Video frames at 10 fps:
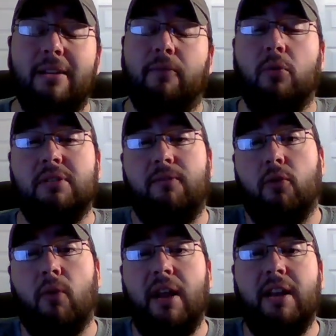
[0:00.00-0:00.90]
And of course, if
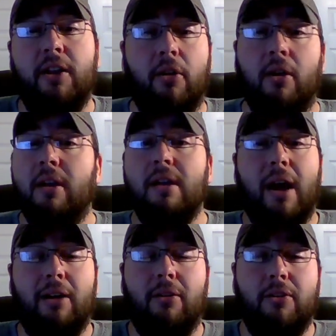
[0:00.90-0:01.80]
you're right here
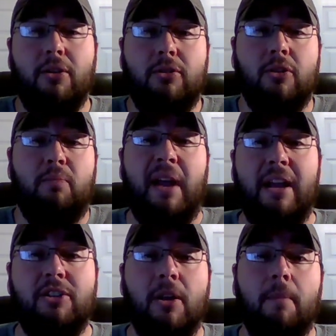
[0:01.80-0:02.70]
on our YouTube
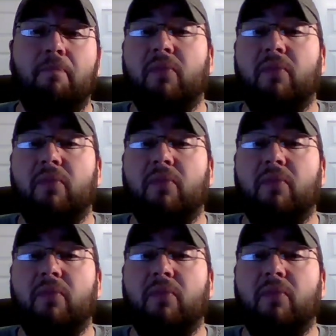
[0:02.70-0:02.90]
page,